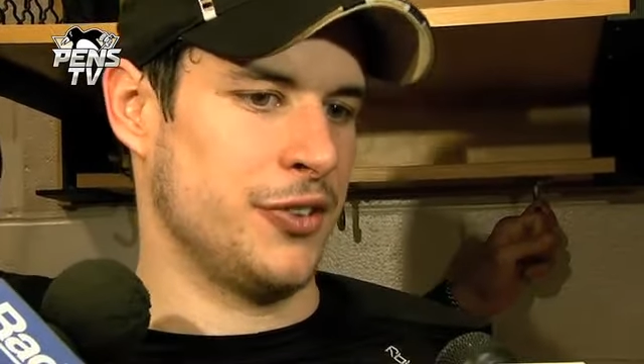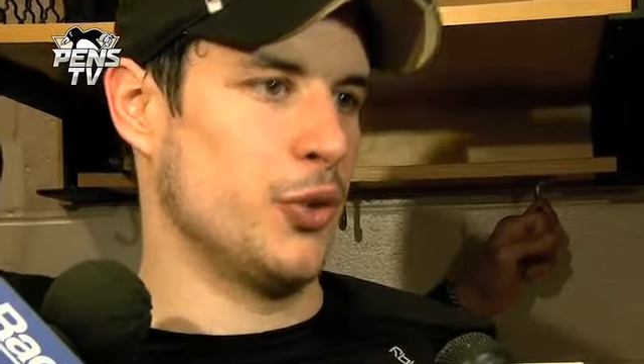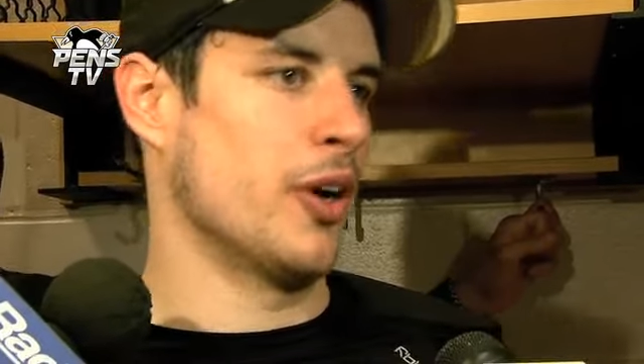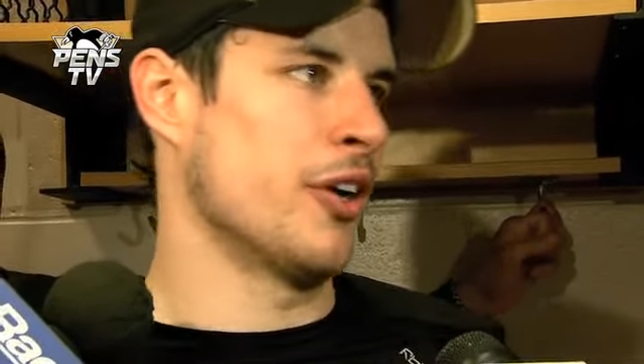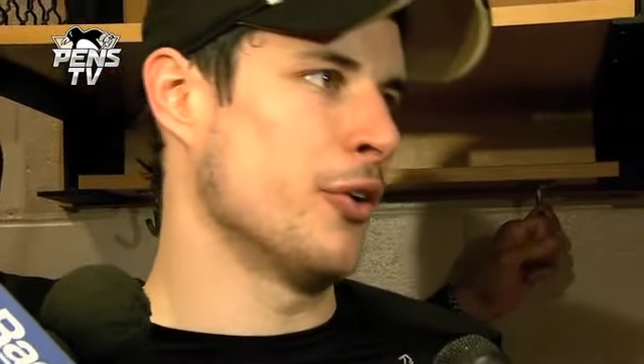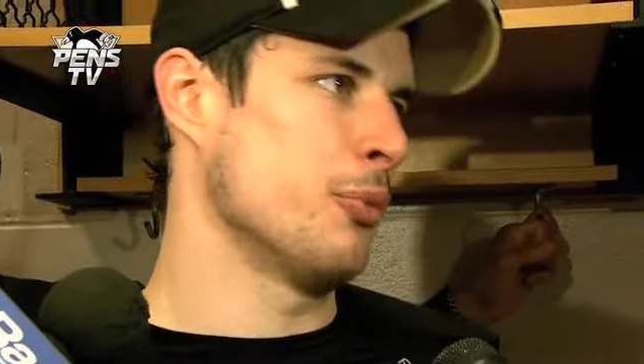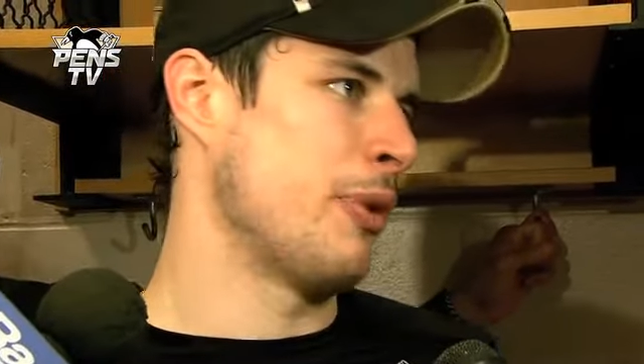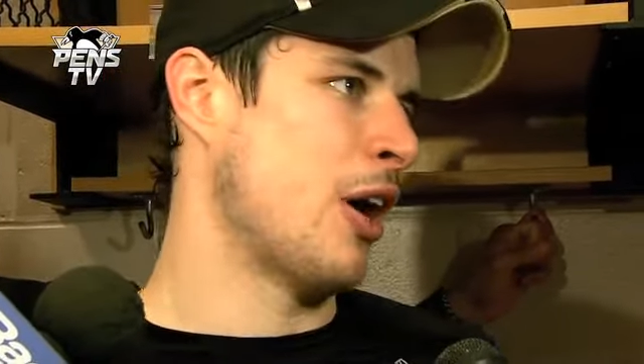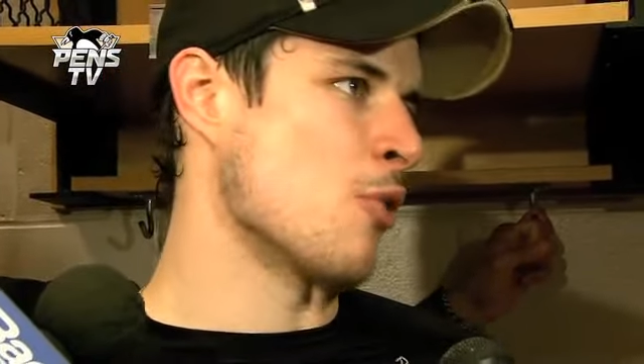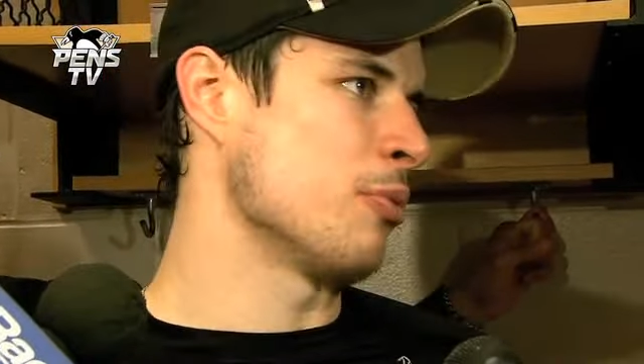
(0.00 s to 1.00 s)
few on our own
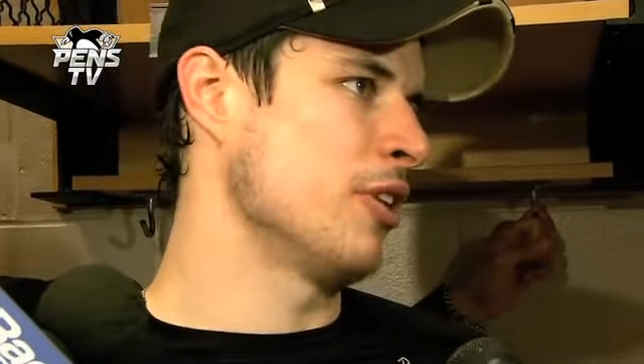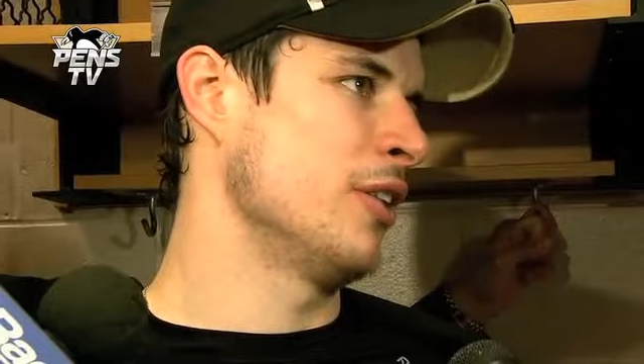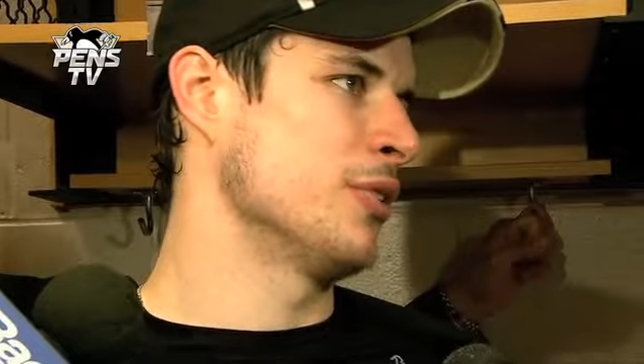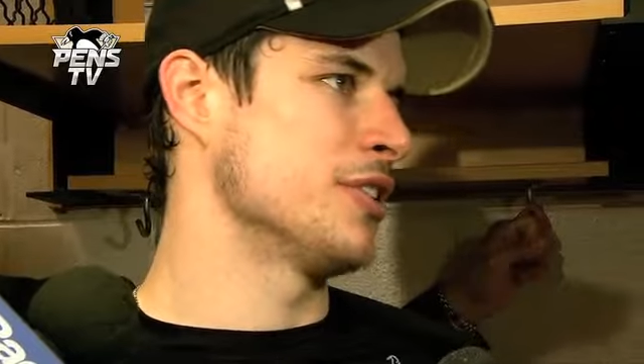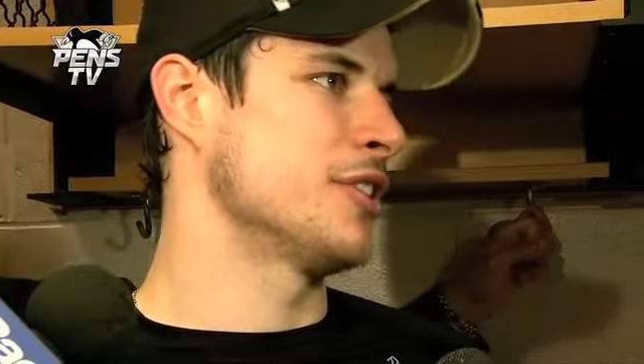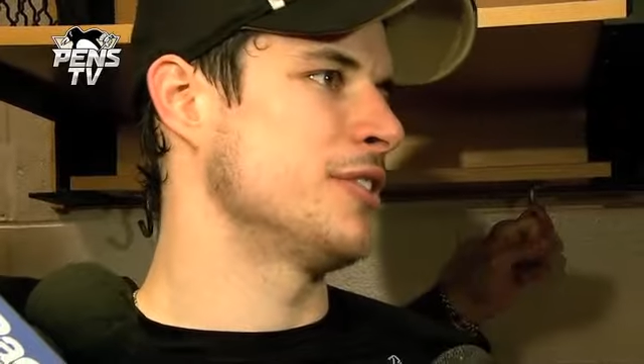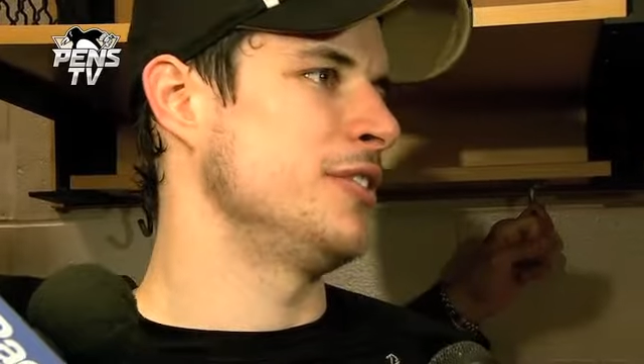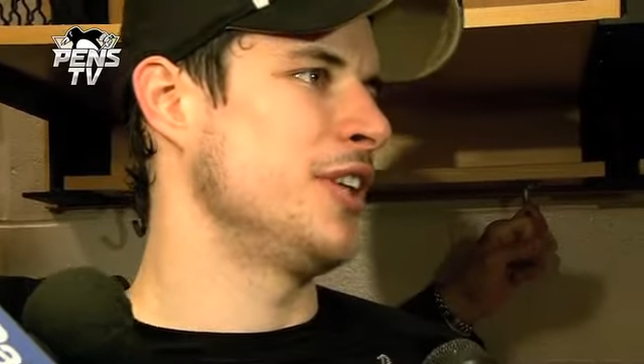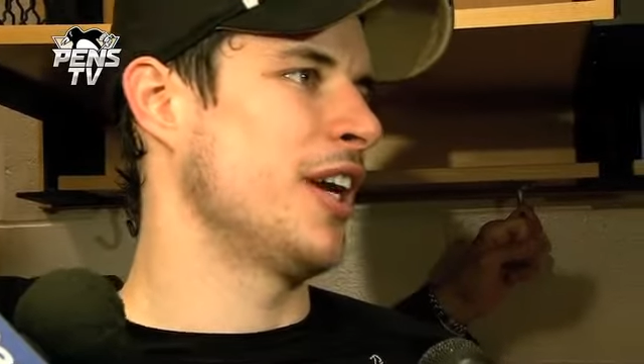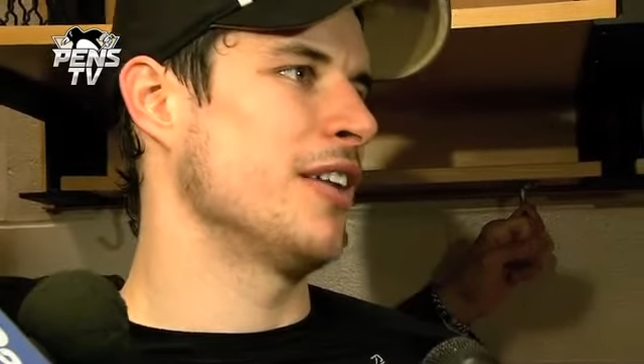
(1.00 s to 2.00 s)
power play, which
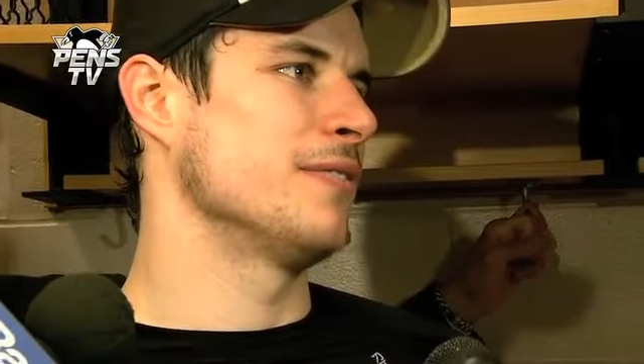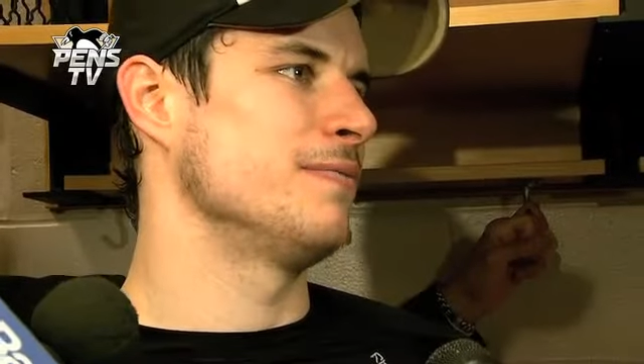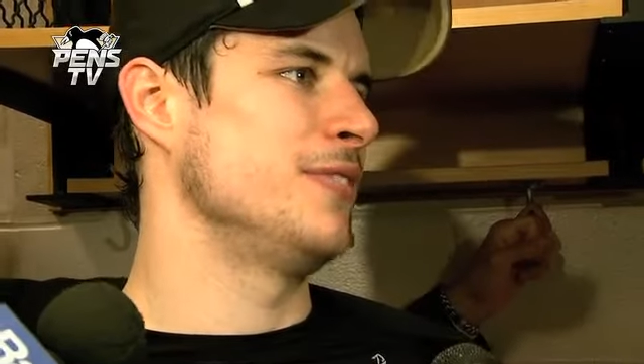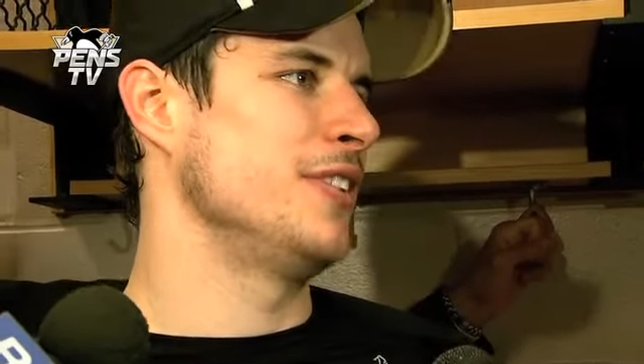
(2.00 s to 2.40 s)
you can't